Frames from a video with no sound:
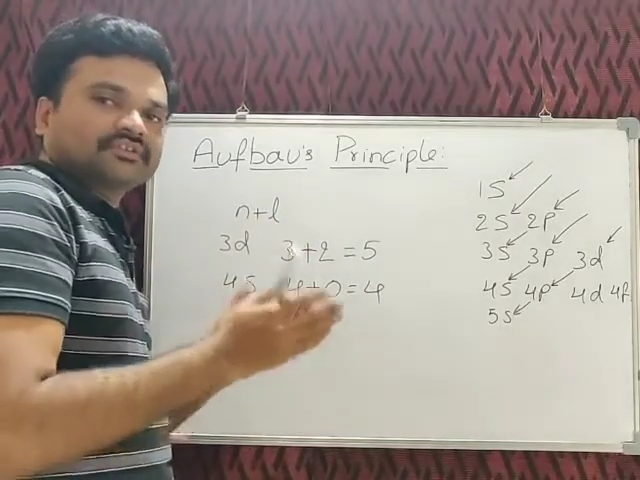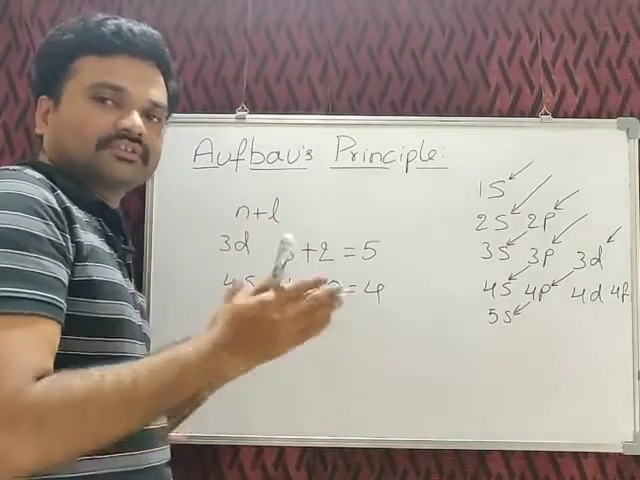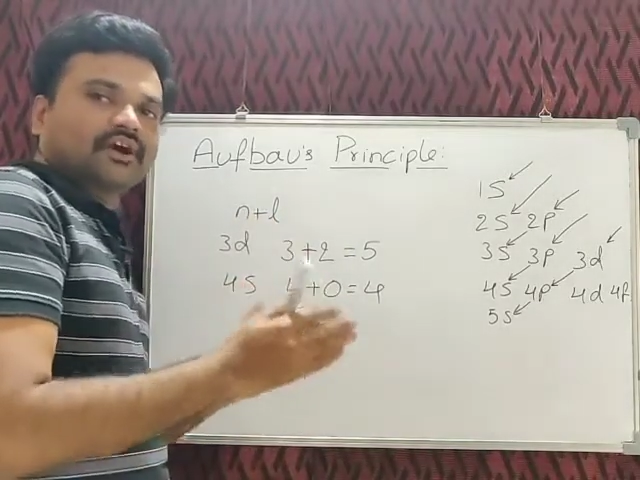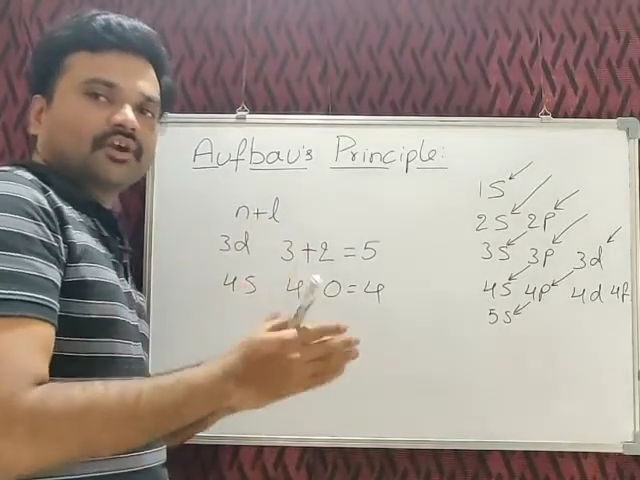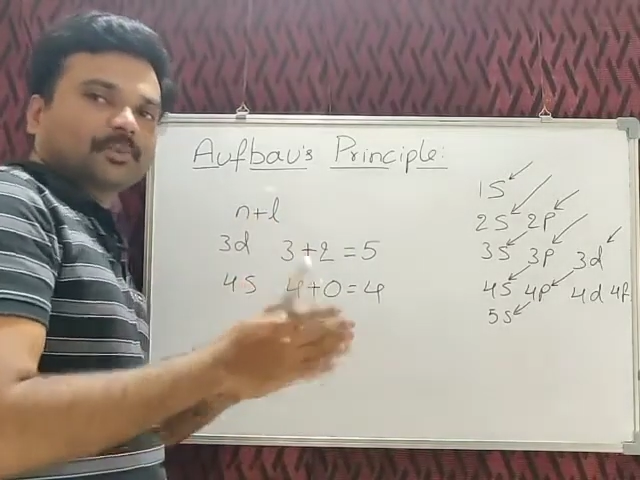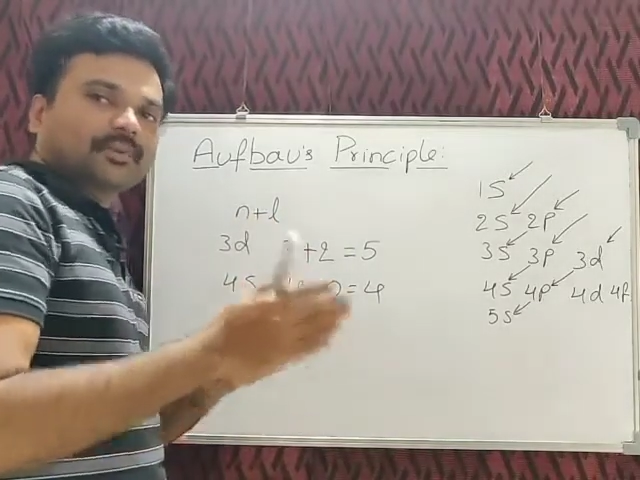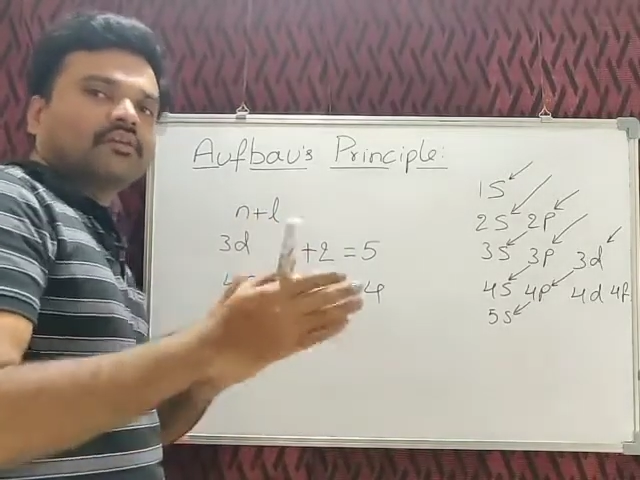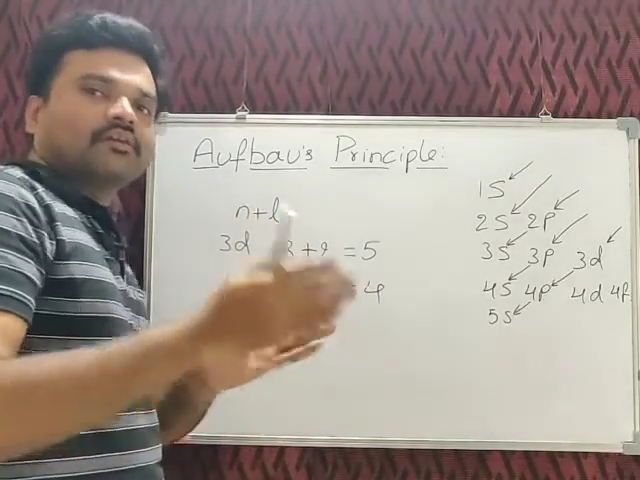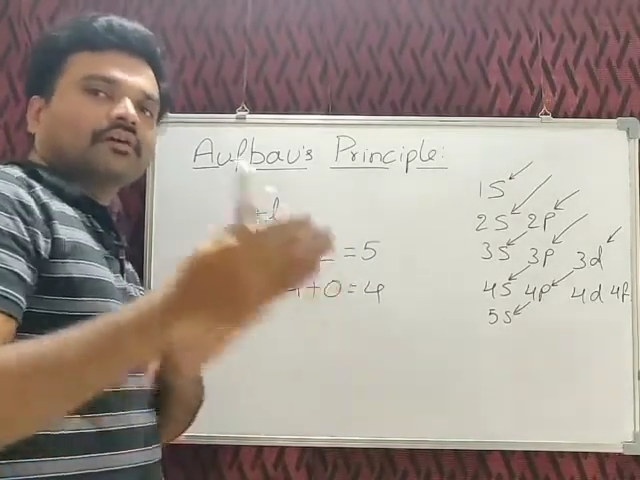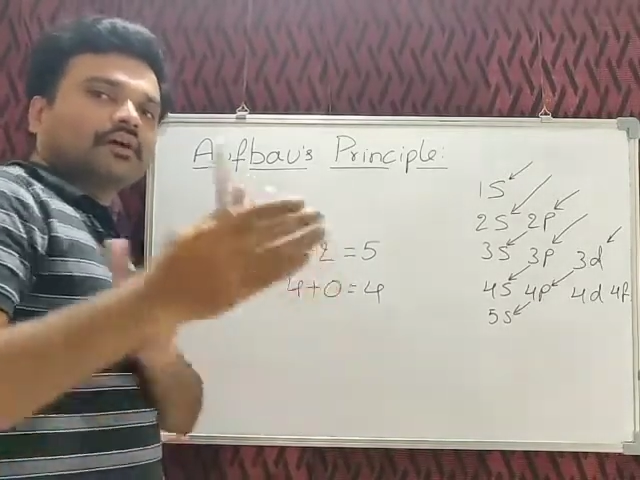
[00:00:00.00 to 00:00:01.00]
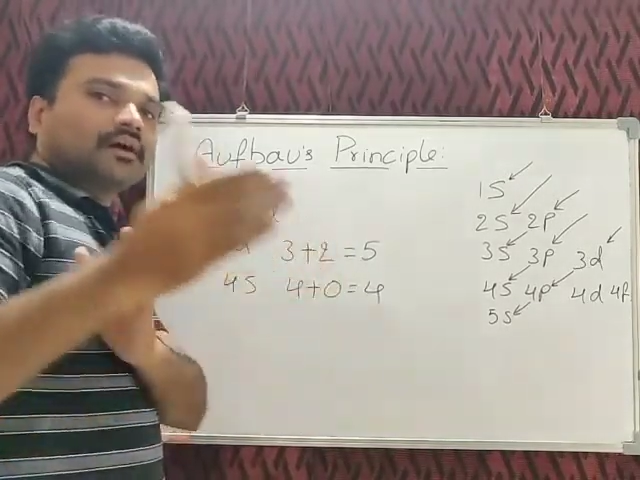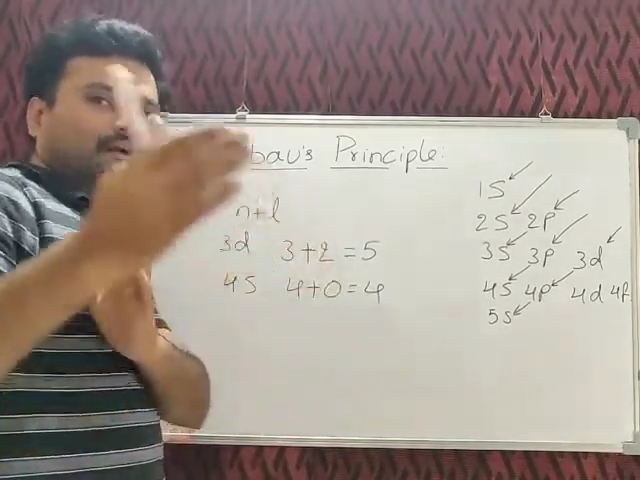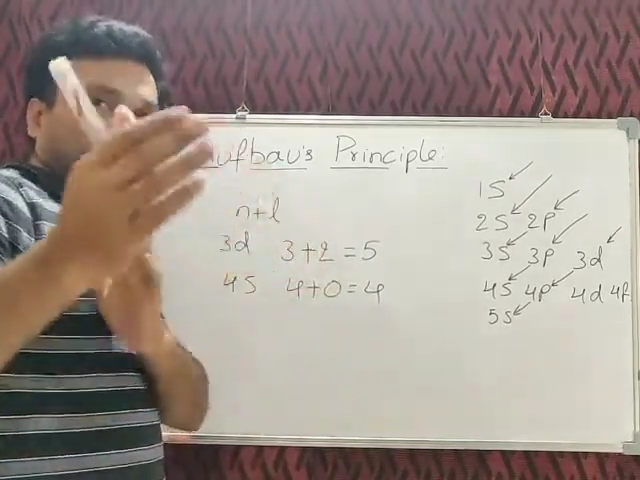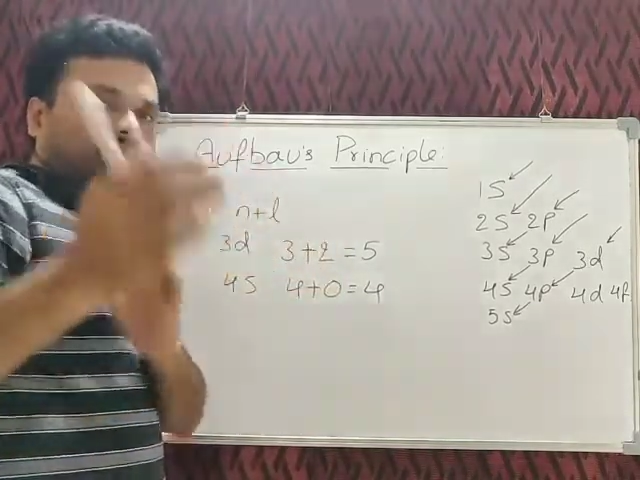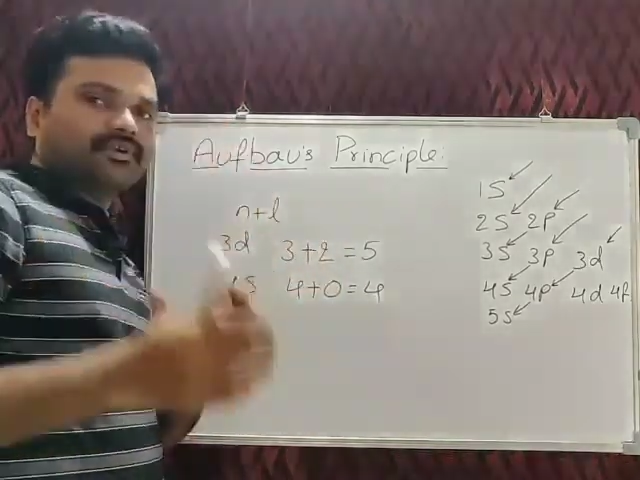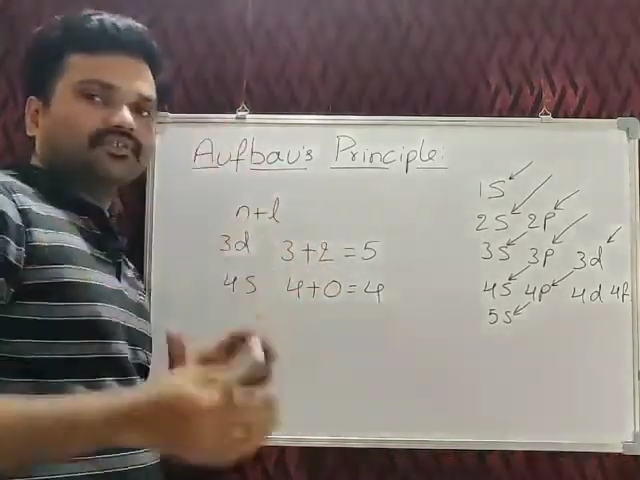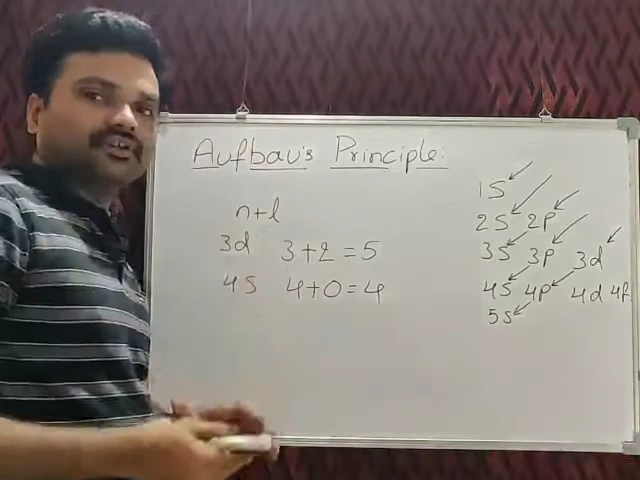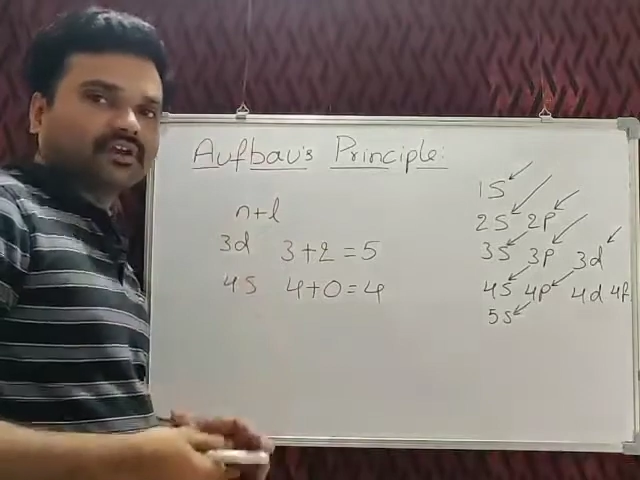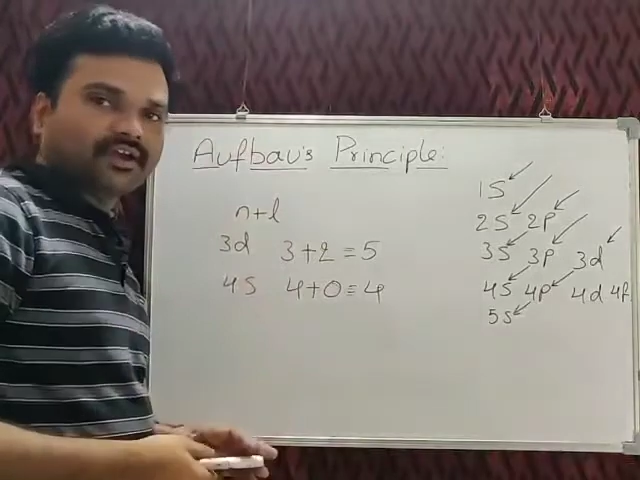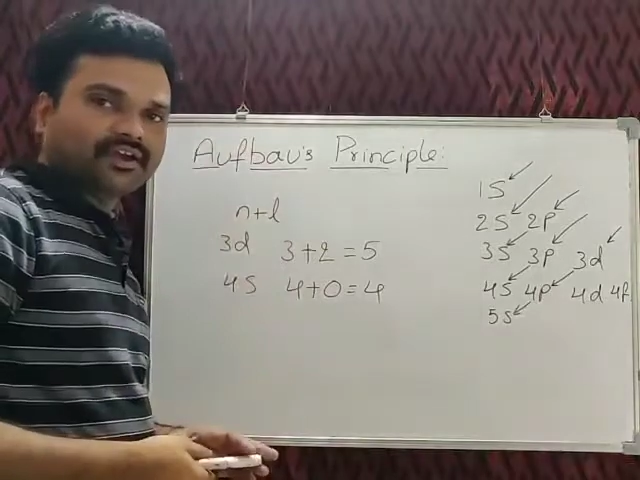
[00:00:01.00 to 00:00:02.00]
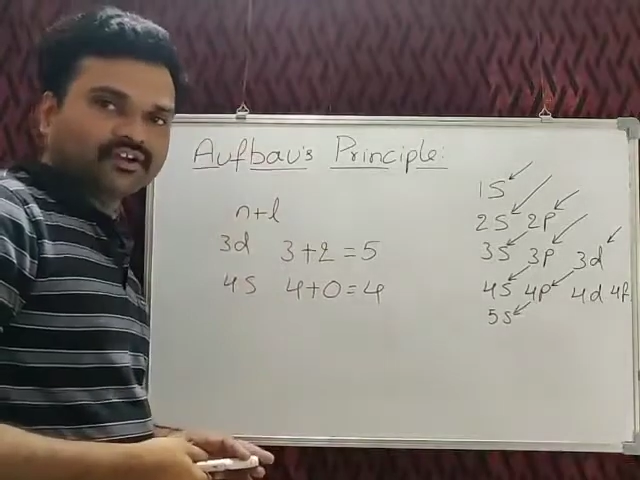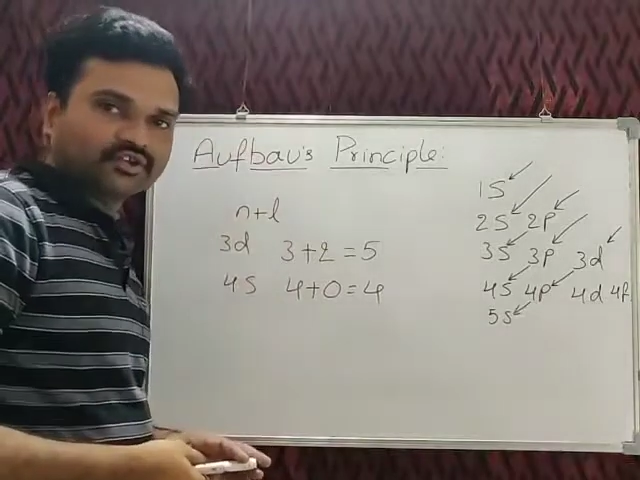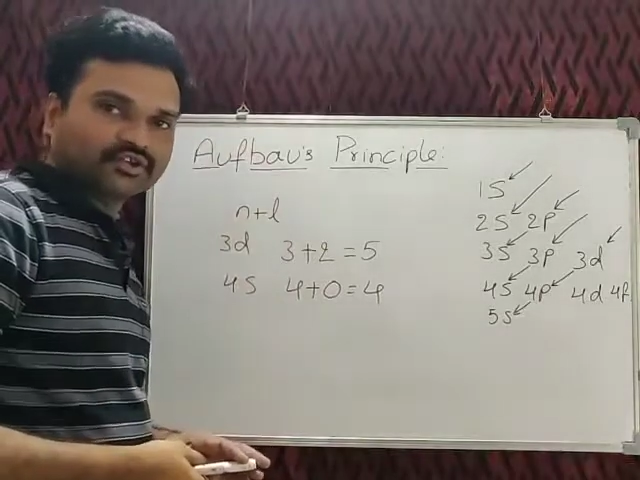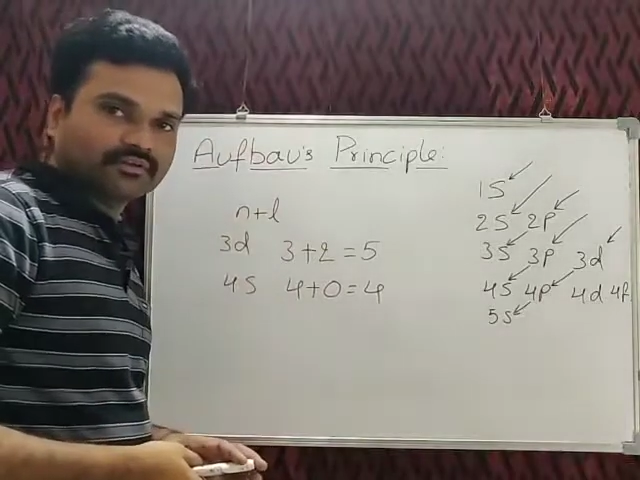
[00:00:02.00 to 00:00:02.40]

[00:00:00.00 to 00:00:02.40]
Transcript: they occupy higher orbits or higher energy